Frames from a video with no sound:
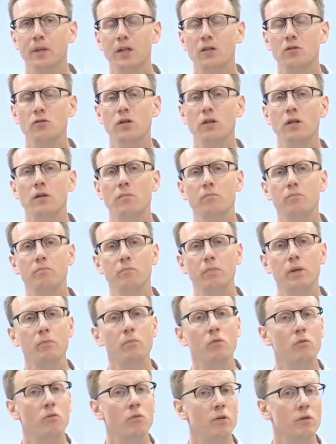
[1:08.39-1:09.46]
so that
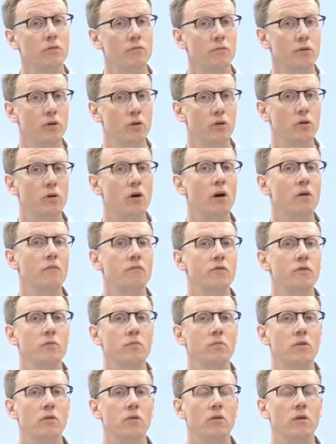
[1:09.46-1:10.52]
people would feel
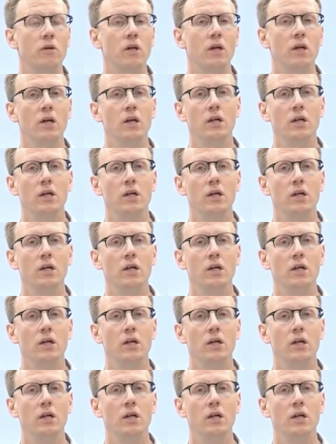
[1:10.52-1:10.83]
comfortable